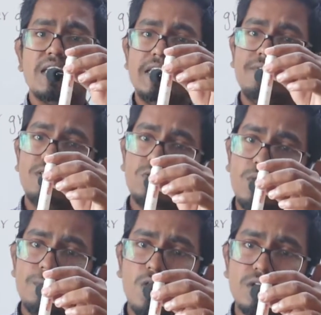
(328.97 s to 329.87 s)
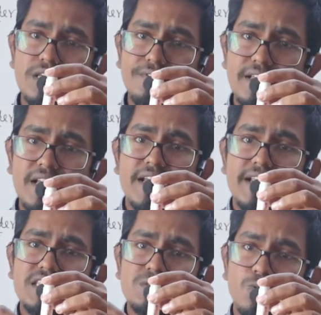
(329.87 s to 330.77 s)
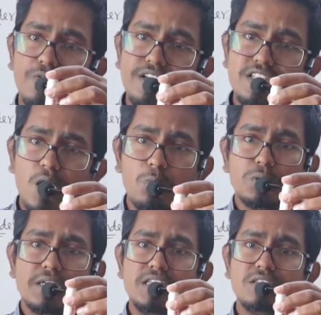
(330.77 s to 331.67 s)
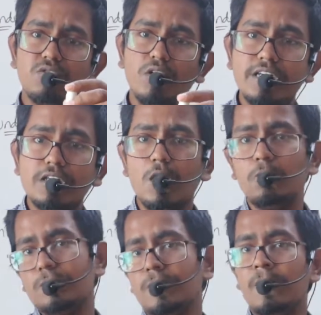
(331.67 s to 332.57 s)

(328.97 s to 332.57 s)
even though I am not giving, it is moving down, it is falling down,